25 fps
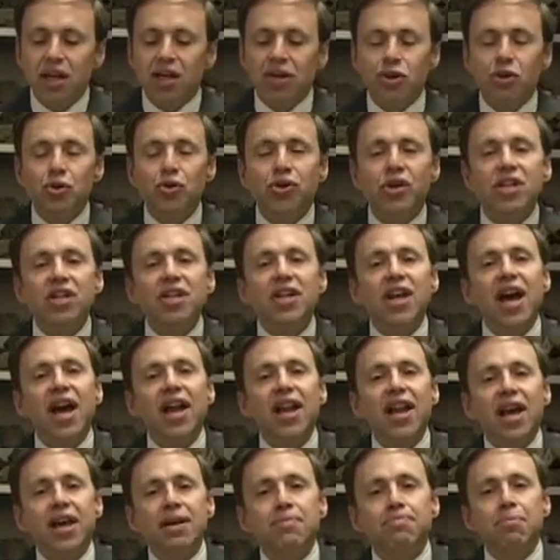You can get
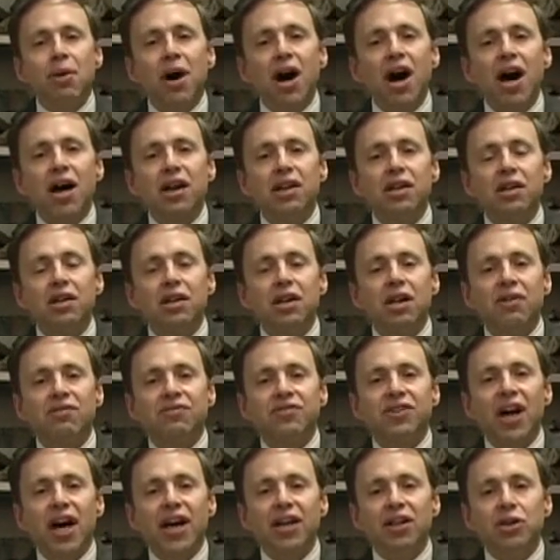a bottle of
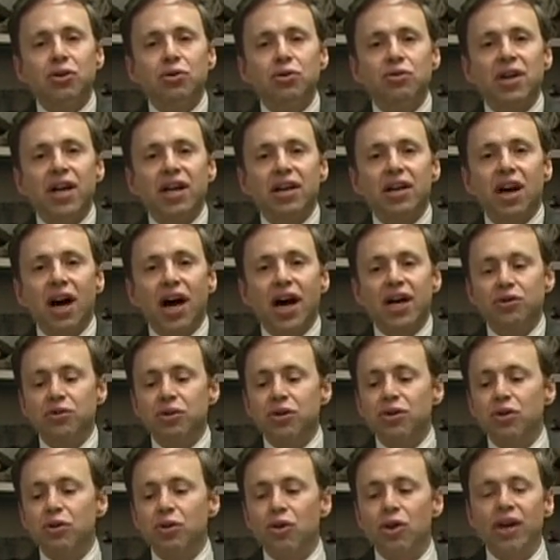dilute
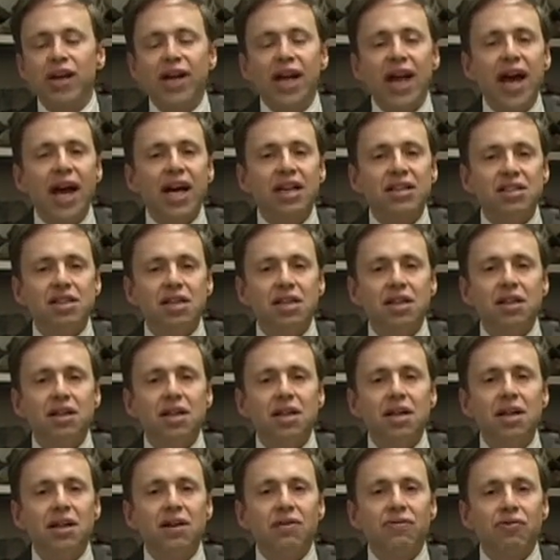hydrochloric acid
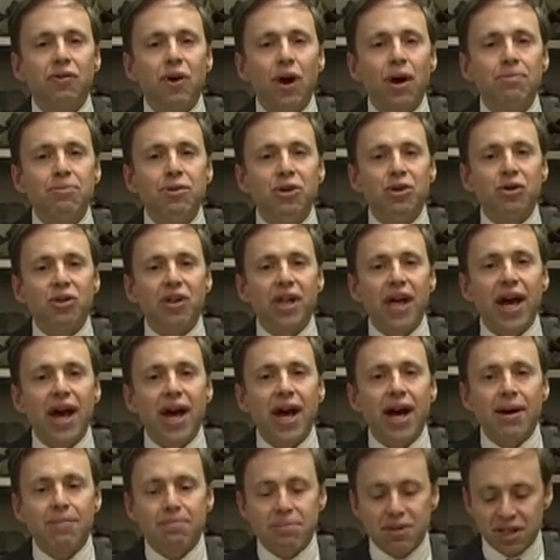from your
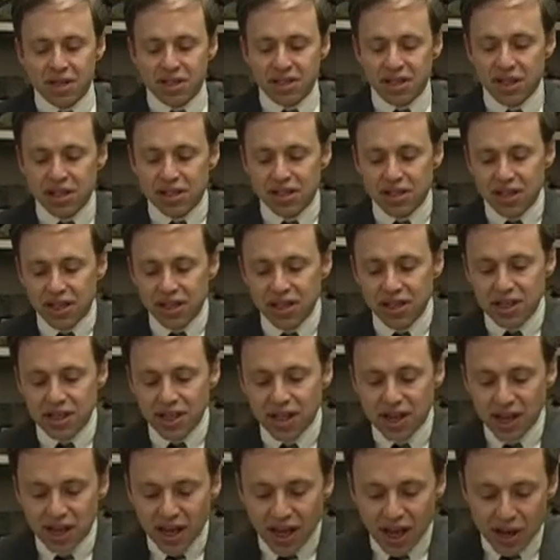lab assistant,
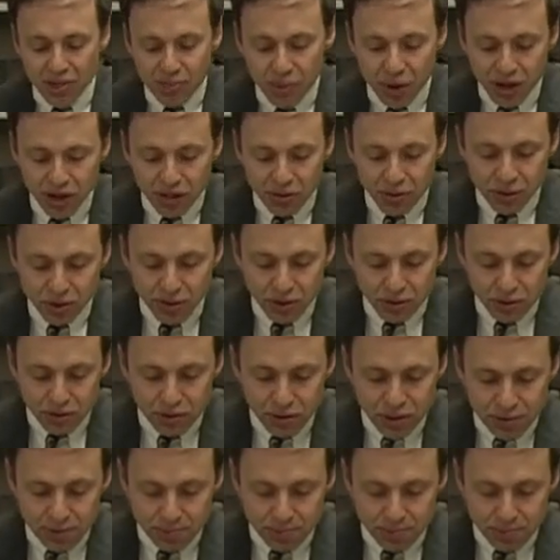and what you will do is